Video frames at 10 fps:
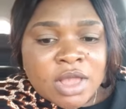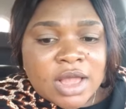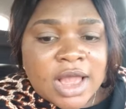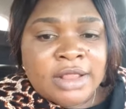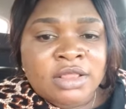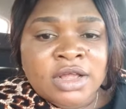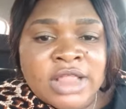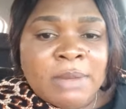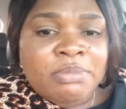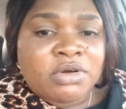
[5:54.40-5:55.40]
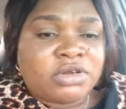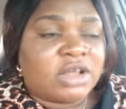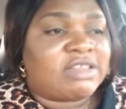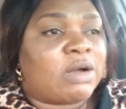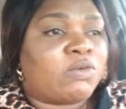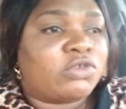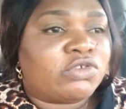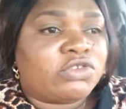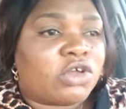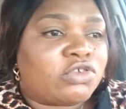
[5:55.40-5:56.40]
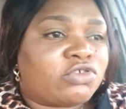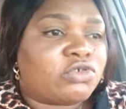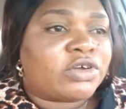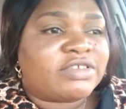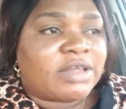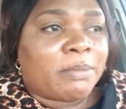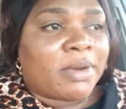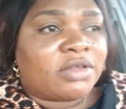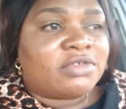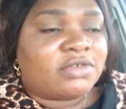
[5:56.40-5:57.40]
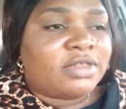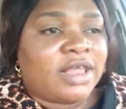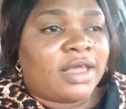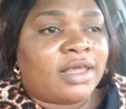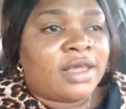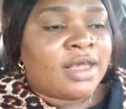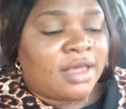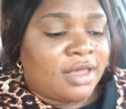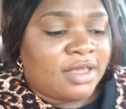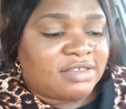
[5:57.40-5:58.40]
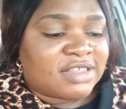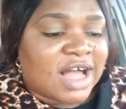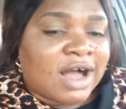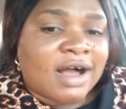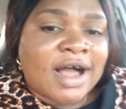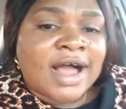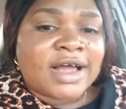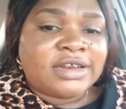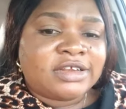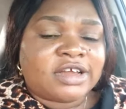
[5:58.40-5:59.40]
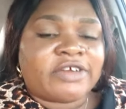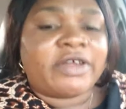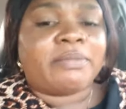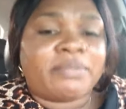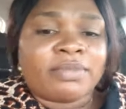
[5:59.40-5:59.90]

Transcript: Another product I want to talk to us about today is our hand cream.